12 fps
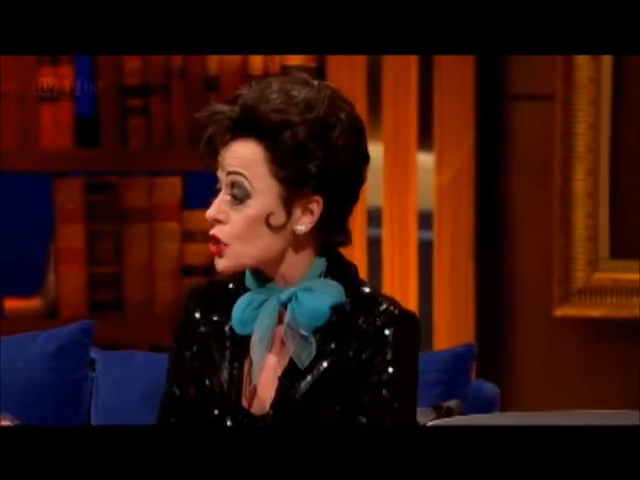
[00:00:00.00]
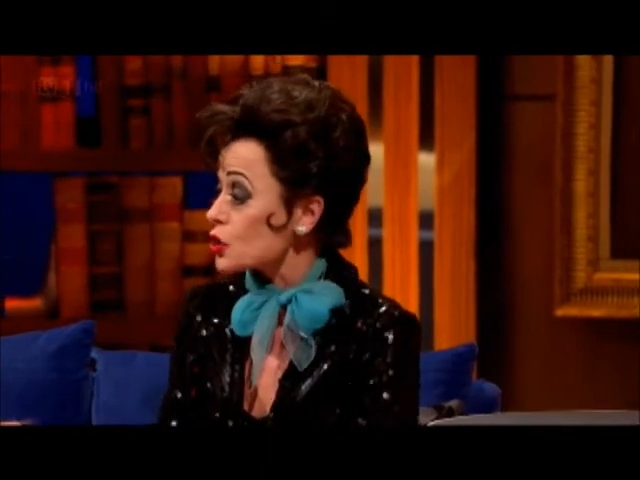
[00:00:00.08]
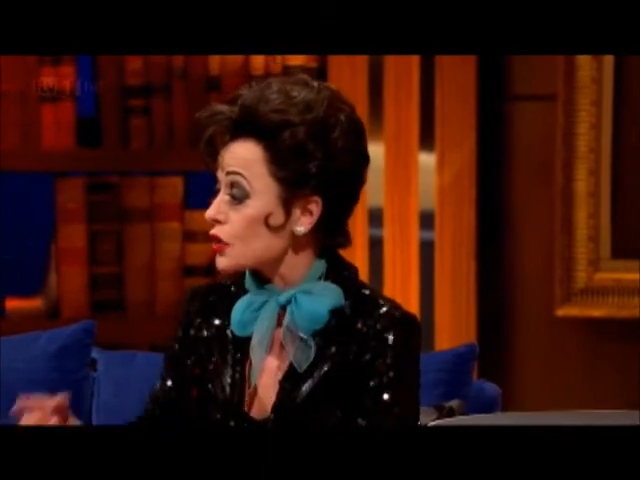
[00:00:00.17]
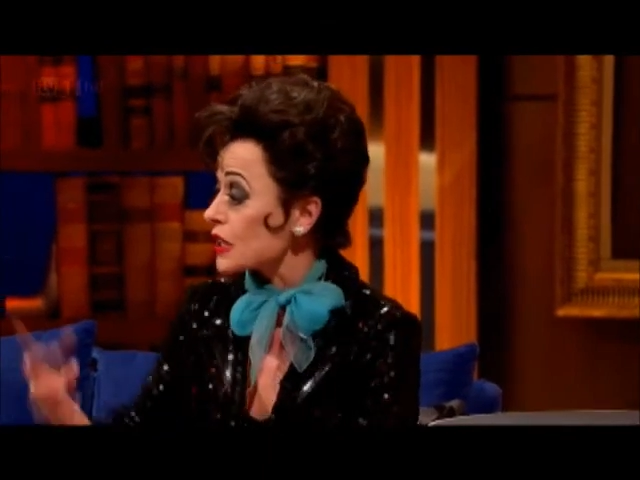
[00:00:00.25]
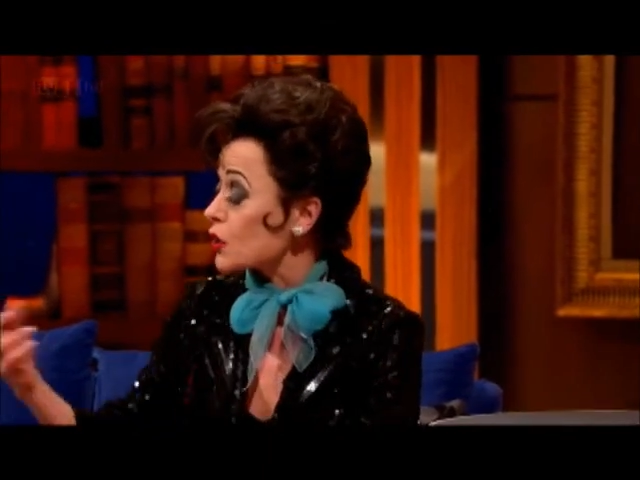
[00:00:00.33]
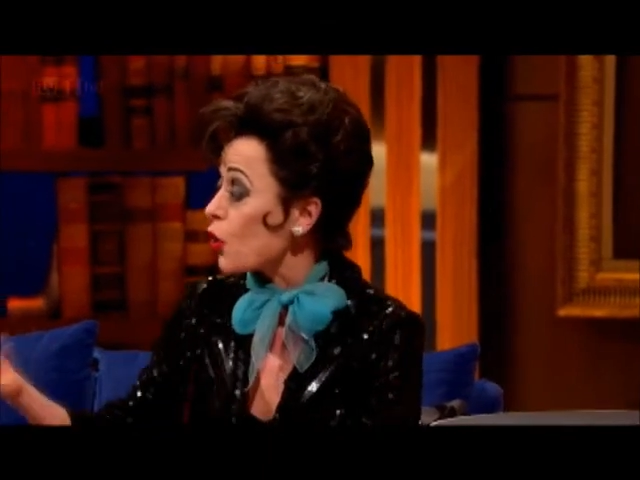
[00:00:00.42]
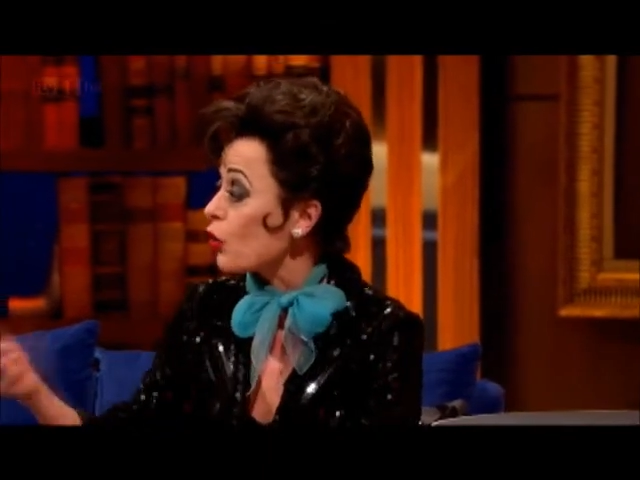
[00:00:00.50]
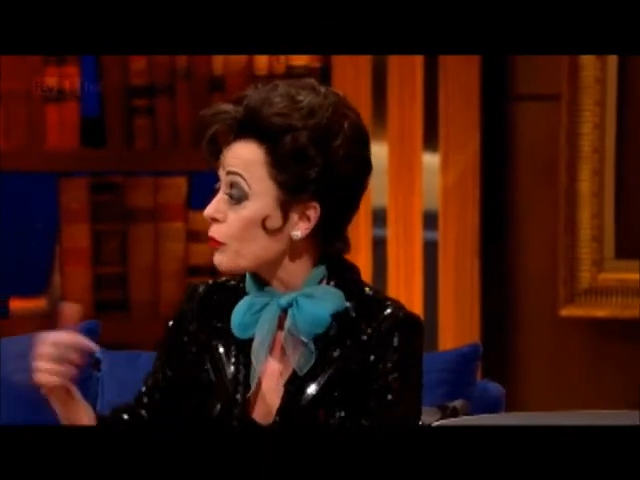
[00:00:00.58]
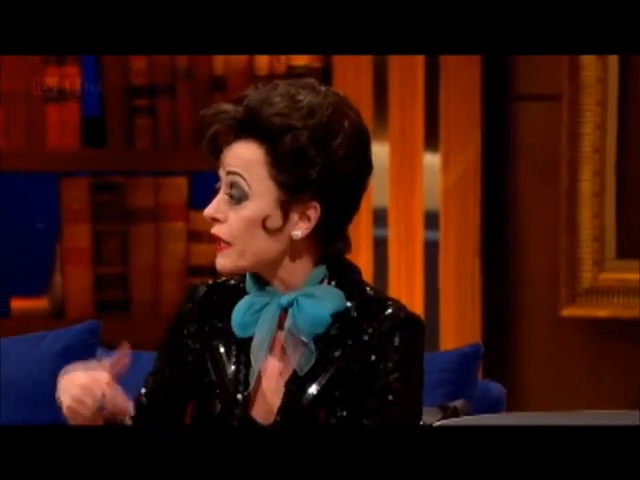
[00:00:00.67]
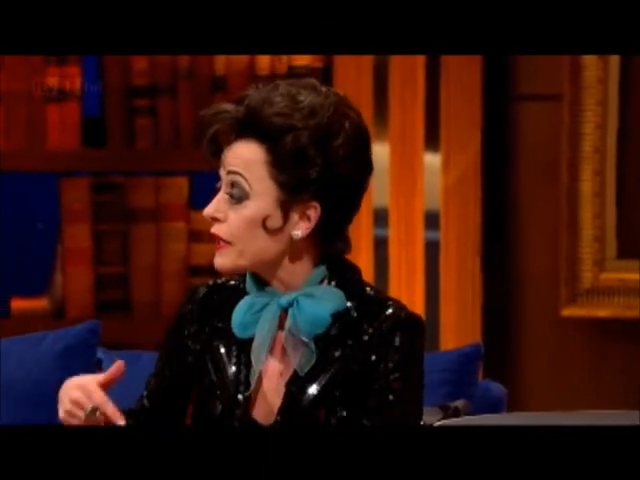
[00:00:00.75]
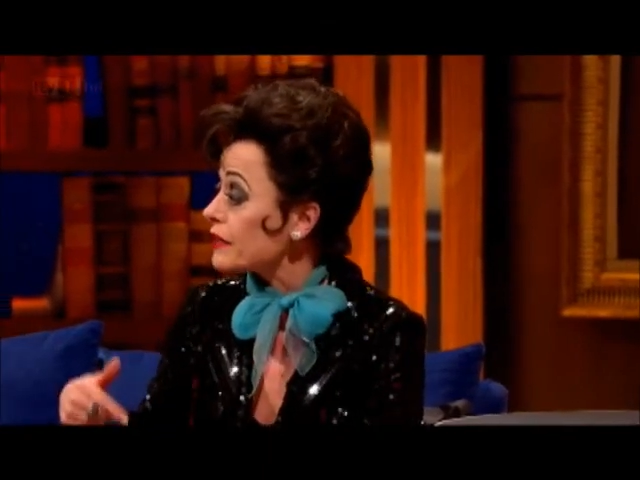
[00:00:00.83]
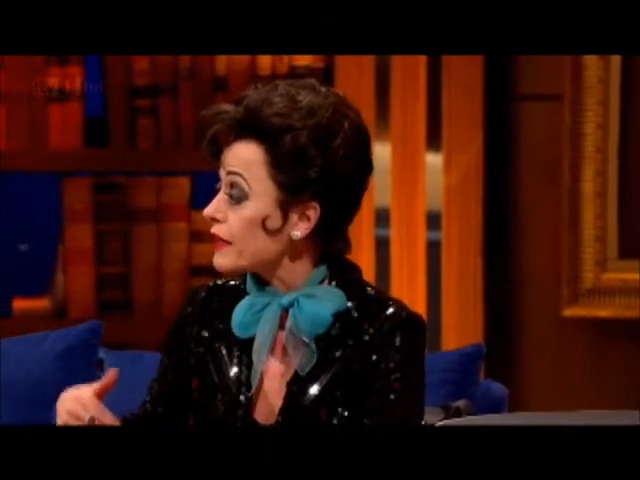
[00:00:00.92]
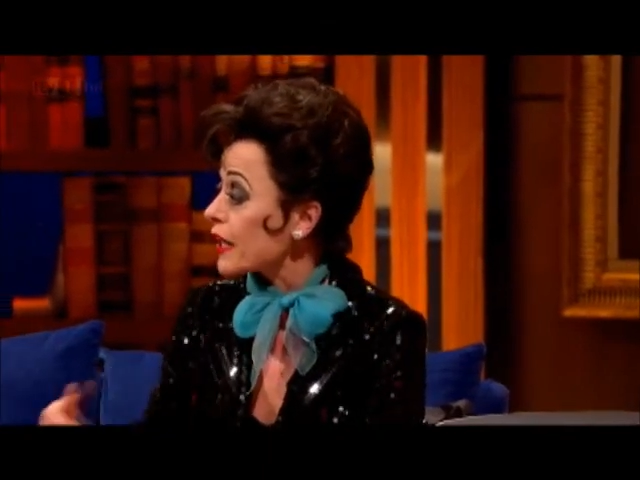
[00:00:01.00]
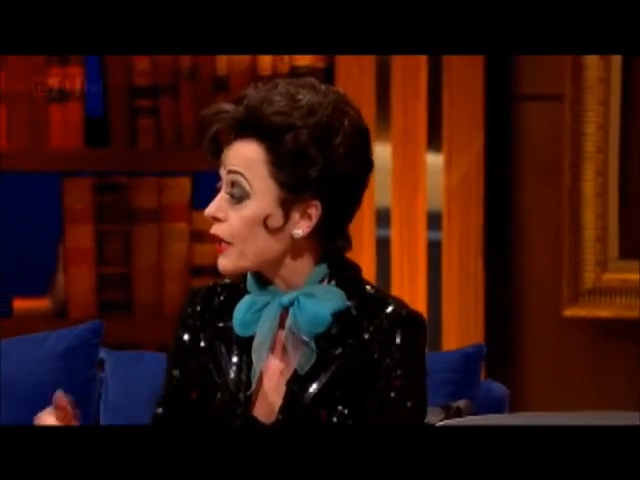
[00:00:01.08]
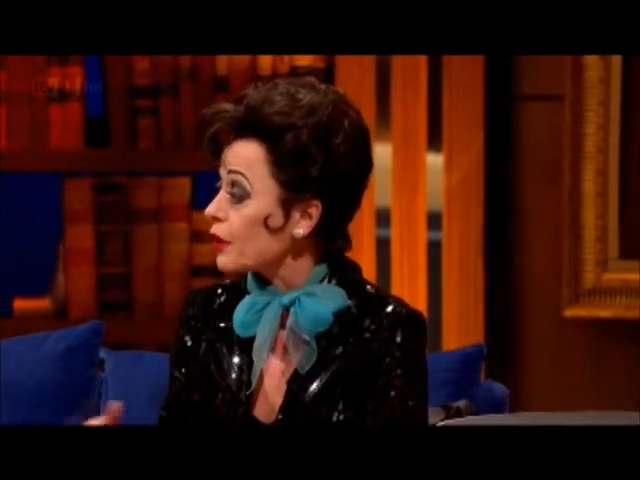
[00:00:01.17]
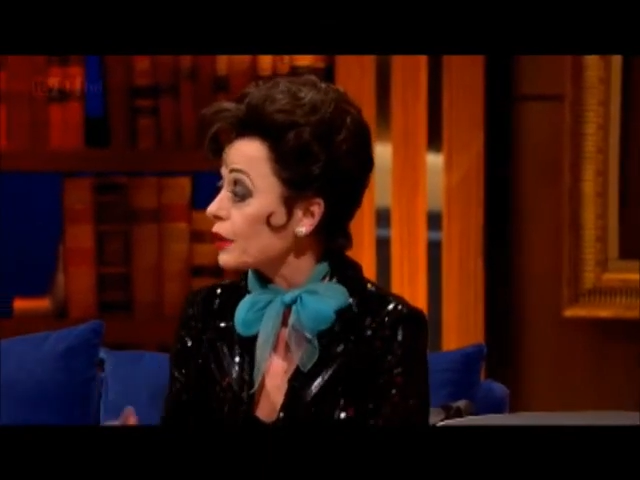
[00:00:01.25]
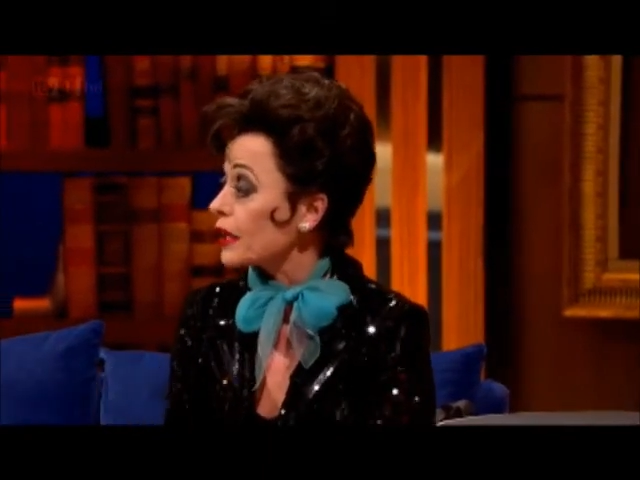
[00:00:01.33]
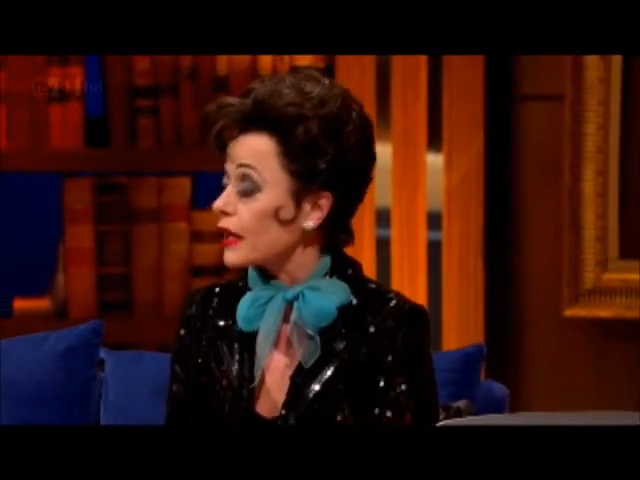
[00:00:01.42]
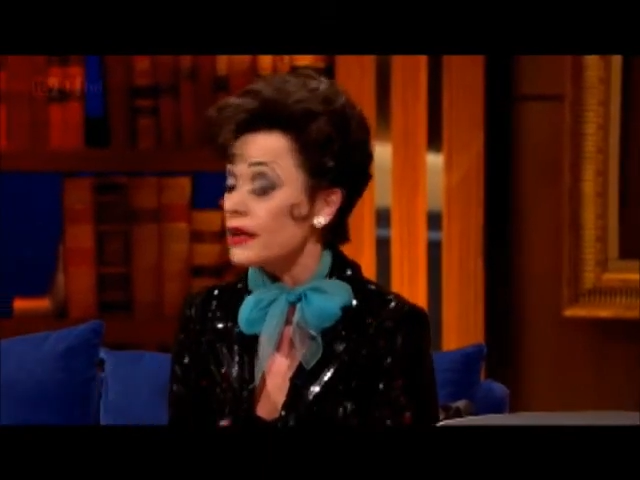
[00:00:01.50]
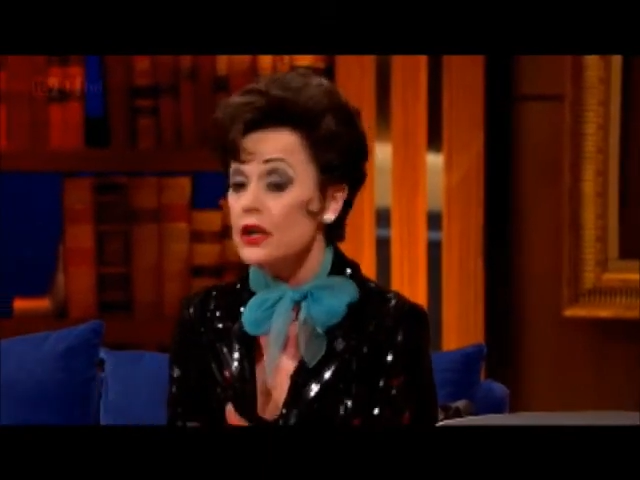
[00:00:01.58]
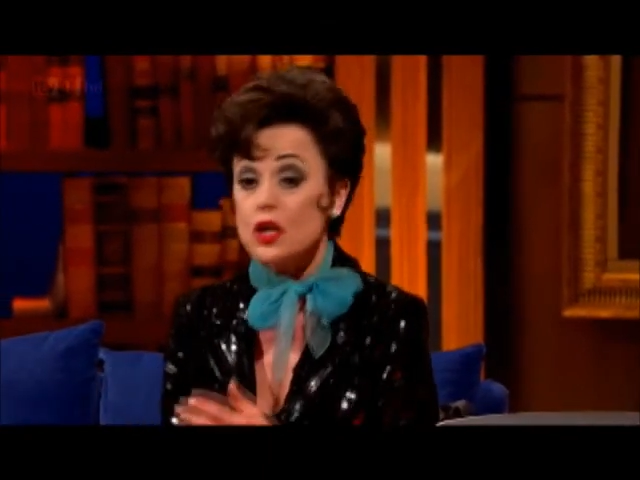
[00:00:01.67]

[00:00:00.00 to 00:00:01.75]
so they called me in a day earlier.